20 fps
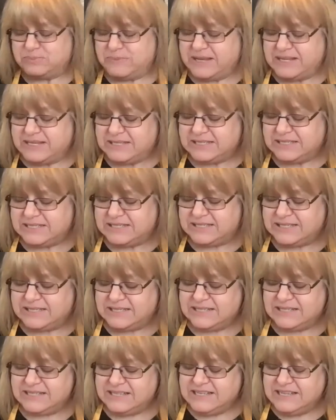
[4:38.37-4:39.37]
mint.
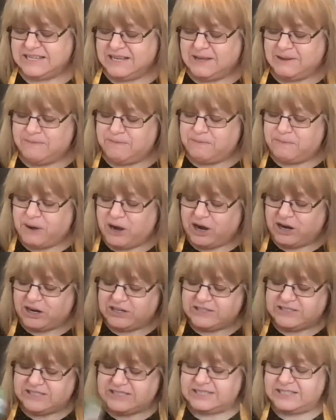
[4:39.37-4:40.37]

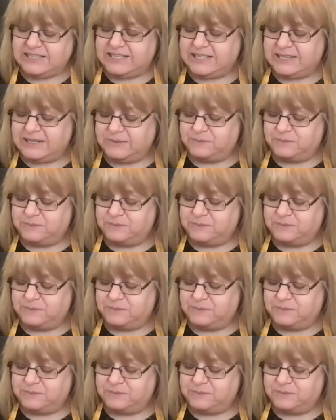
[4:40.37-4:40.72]
Parsley.